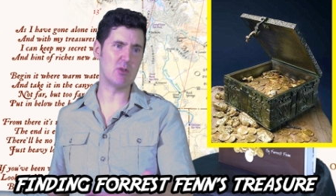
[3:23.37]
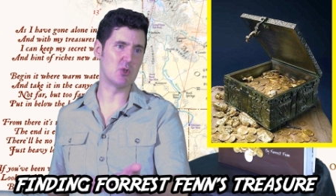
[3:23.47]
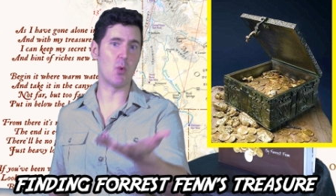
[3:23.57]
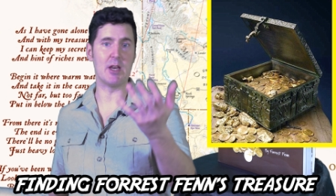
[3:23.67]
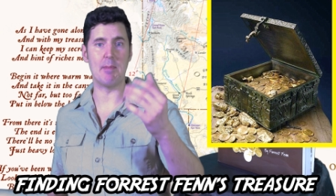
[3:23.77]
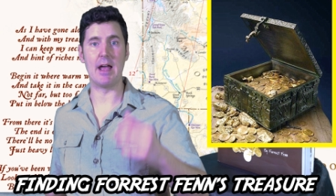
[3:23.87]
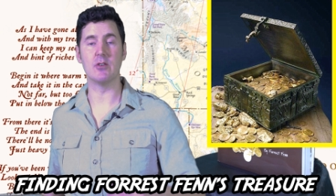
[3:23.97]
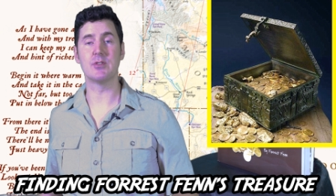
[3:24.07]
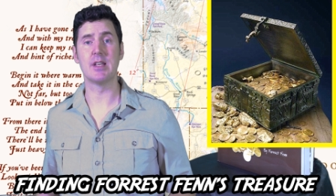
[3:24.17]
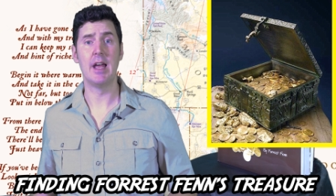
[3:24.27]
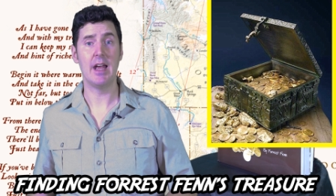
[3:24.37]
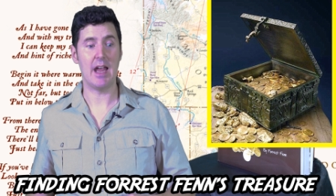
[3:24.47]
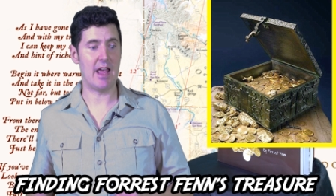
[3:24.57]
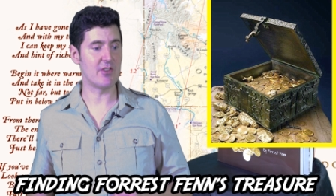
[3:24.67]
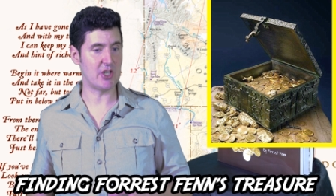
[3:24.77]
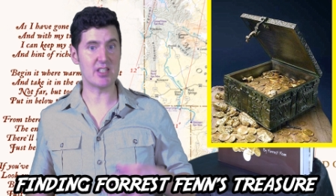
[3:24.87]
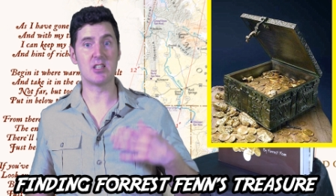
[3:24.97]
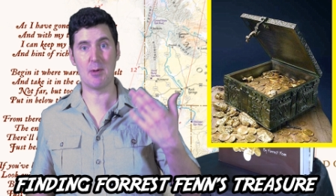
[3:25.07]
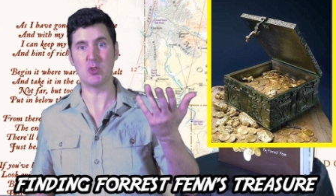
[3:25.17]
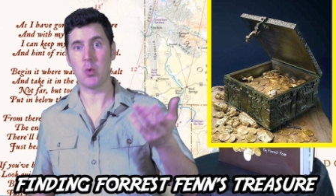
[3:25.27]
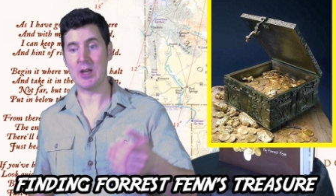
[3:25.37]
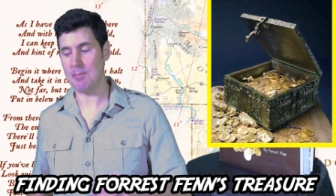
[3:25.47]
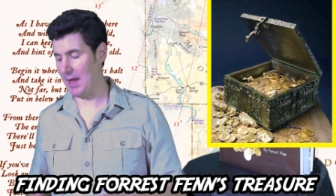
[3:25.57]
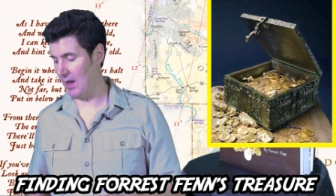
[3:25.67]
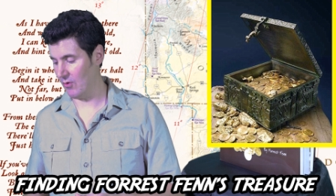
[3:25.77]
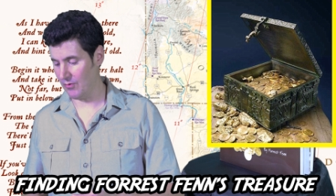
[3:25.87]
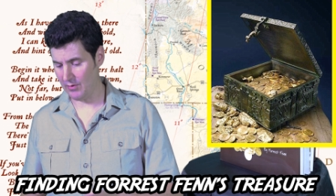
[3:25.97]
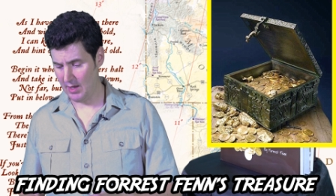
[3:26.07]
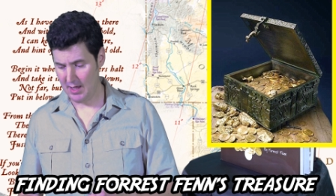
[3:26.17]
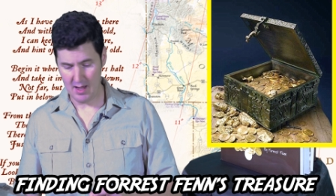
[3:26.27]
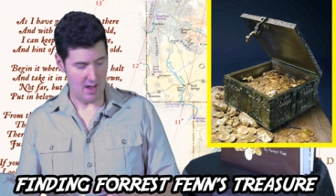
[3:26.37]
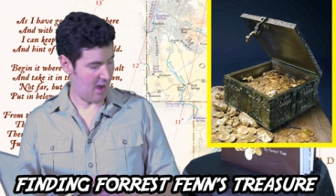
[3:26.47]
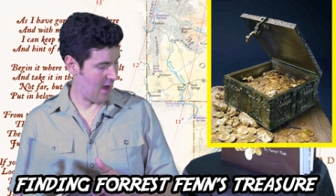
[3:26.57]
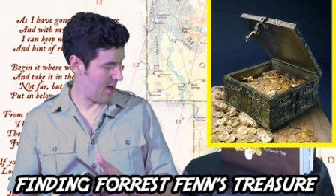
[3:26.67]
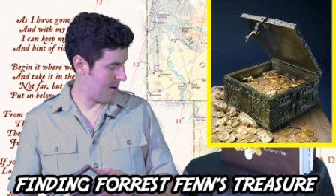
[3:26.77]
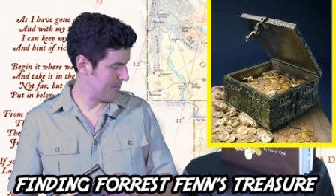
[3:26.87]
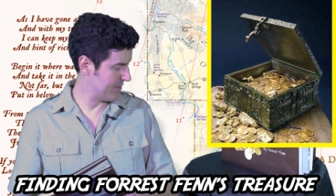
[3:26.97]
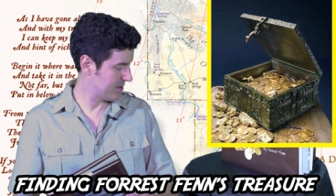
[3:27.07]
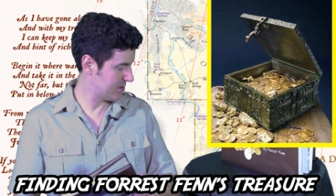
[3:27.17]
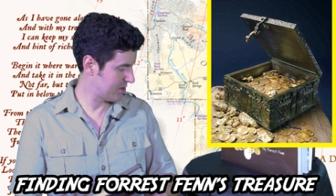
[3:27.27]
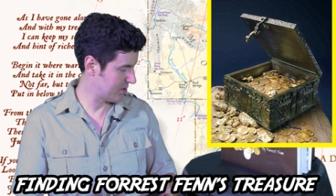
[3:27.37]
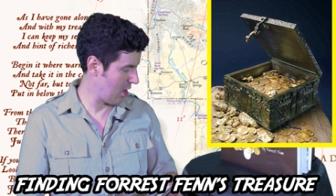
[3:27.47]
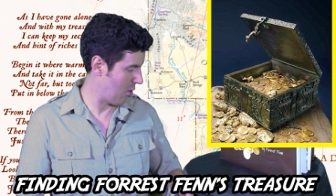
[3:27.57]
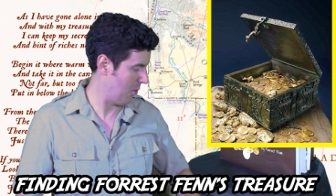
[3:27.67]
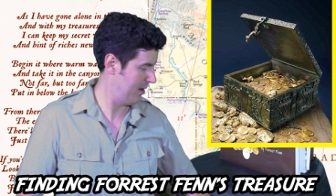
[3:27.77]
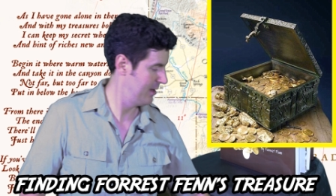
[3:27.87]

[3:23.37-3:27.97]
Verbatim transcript: about 20 pounds and the chest is about 20 pounds. Um, so,